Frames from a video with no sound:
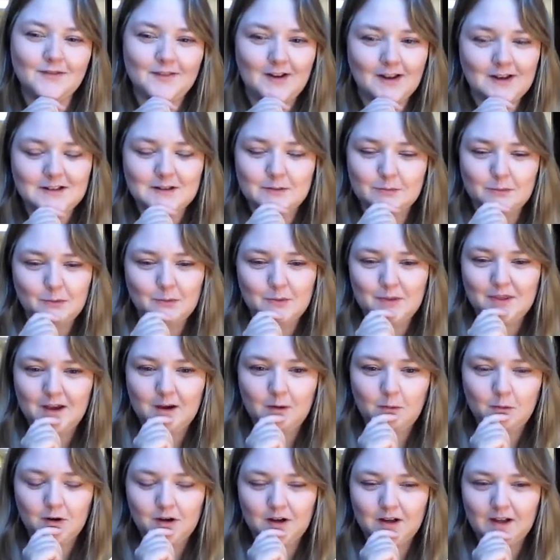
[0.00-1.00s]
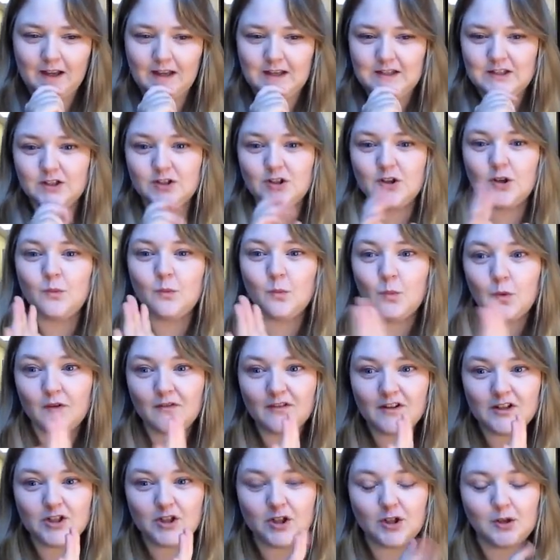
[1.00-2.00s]
and flexible with that one. Okay, so don't
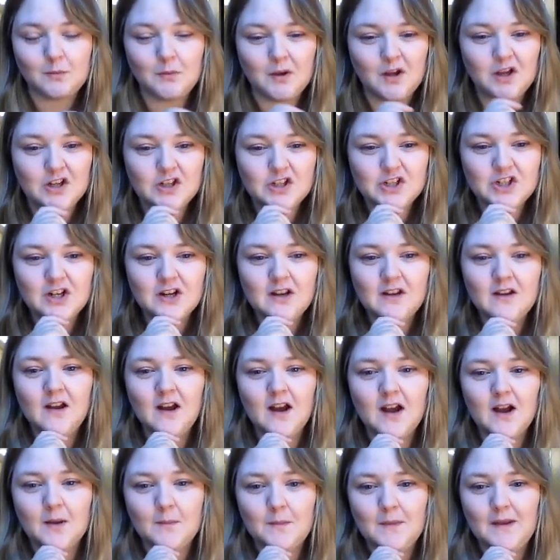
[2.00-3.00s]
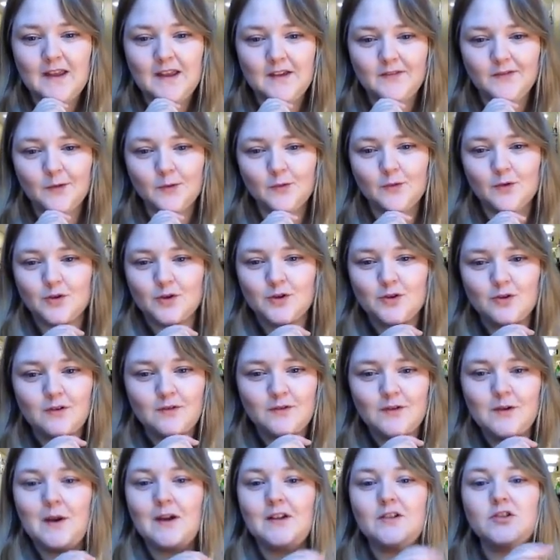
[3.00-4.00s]
worry too much if you're not sure
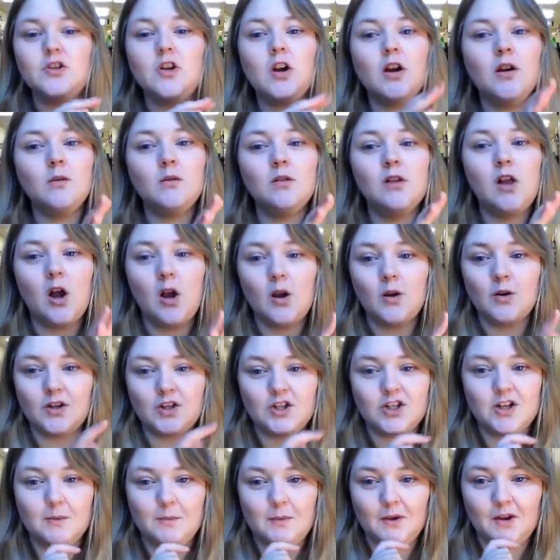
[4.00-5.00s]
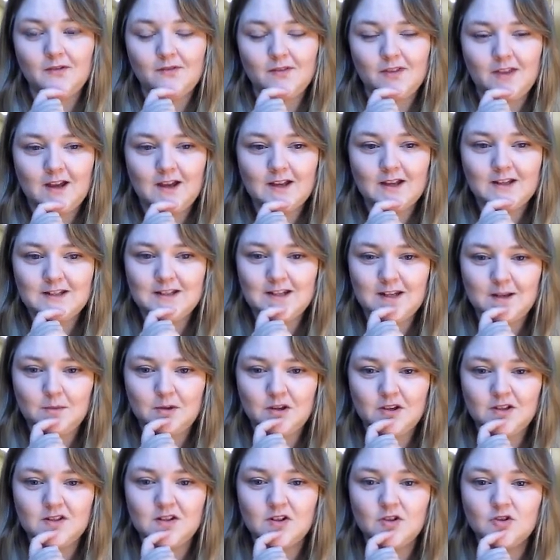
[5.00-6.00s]
if you had total ownership over that idea,
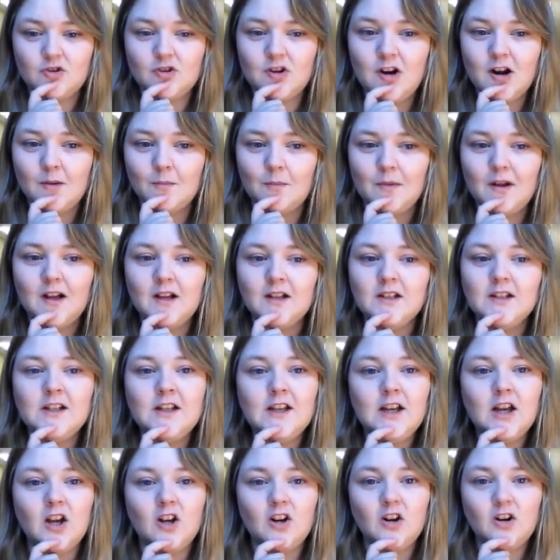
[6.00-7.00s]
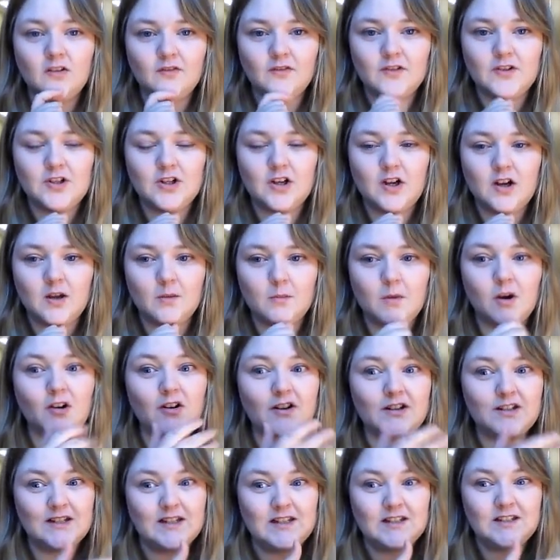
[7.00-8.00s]
because in drama, a lot of the time
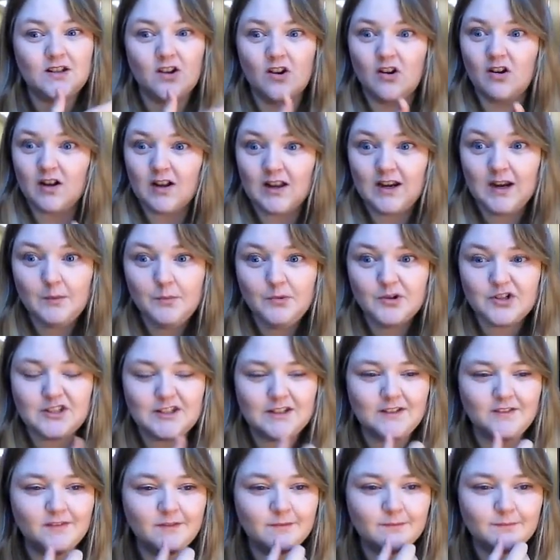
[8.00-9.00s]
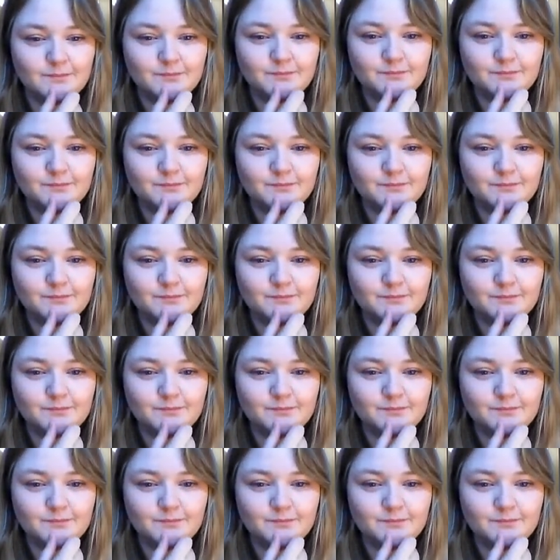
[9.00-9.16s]
our ideas are collaborative.